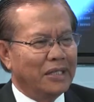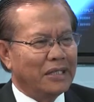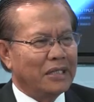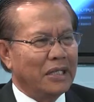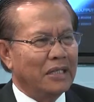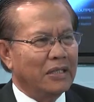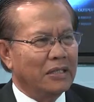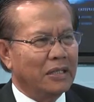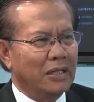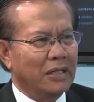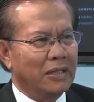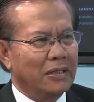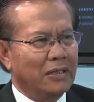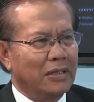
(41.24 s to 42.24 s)
in the sense
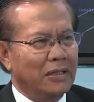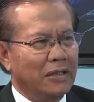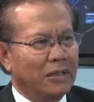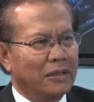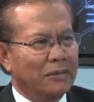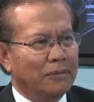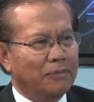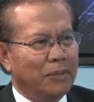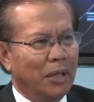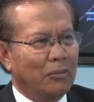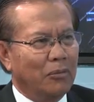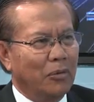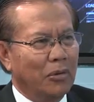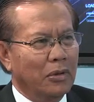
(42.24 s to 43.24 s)
that uh,
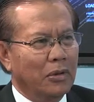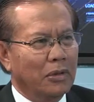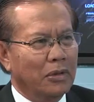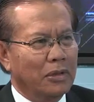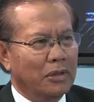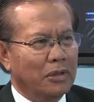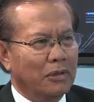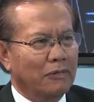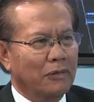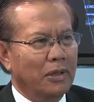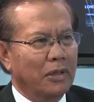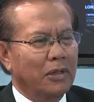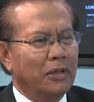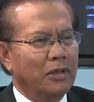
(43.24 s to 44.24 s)
palm oil is a
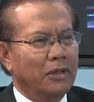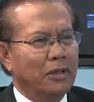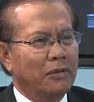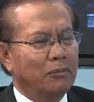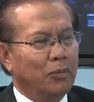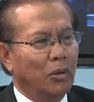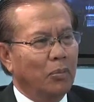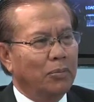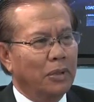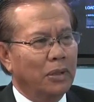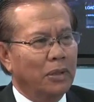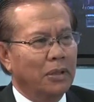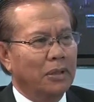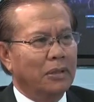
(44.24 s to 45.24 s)
very
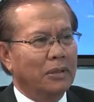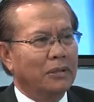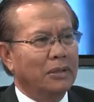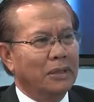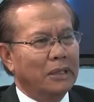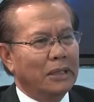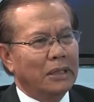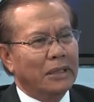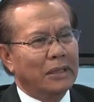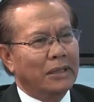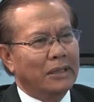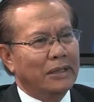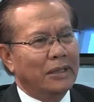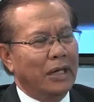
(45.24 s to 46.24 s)
popular
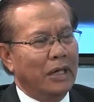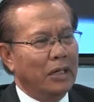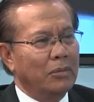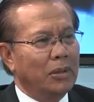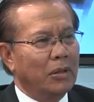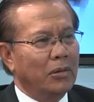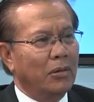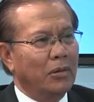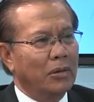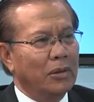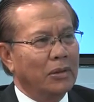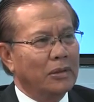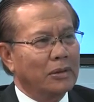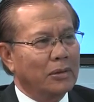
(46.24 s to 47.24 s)
uh, edible
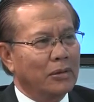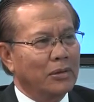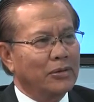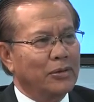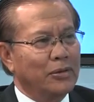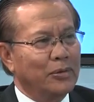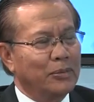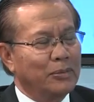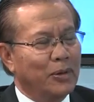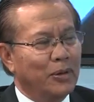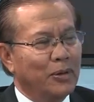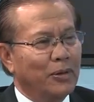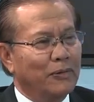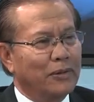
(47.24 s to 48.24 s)
oil consumed
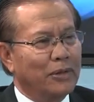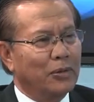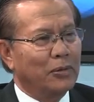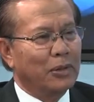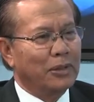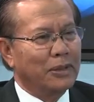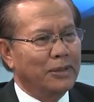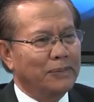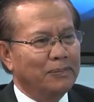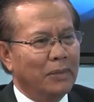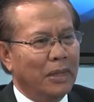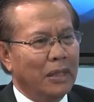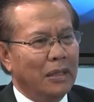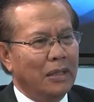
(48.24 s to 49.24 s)
all over the world.
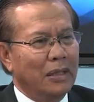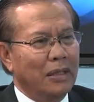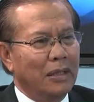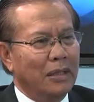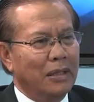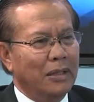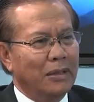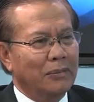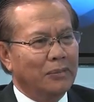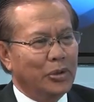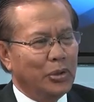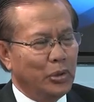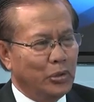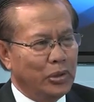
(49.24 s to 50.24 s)
And
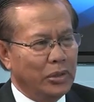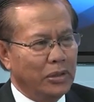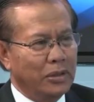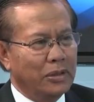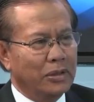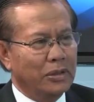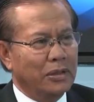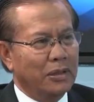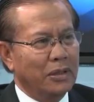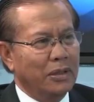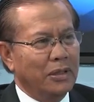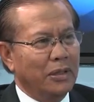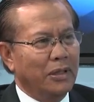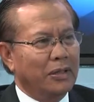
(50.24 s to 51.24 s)
producers
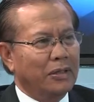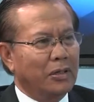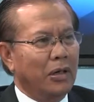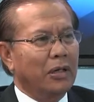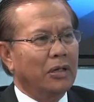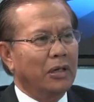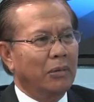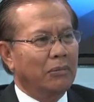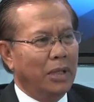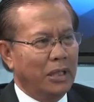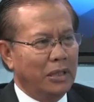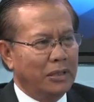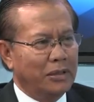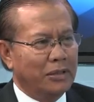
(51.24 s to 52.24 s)
are trying their
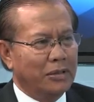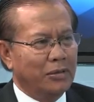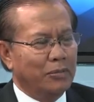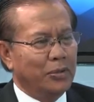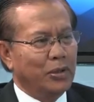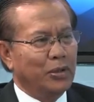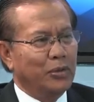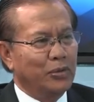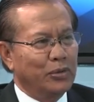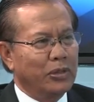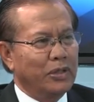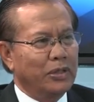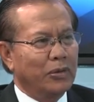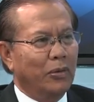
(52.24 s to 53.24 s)
best to
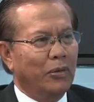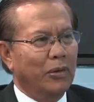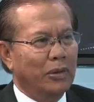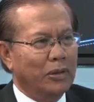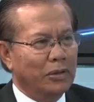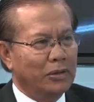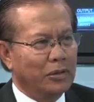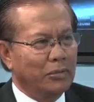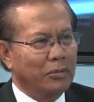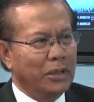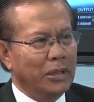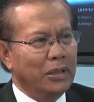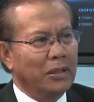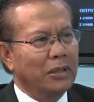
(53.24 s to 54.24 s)
produce this oil to
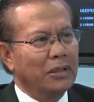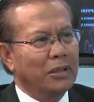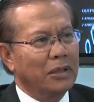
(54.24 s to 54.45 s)
meet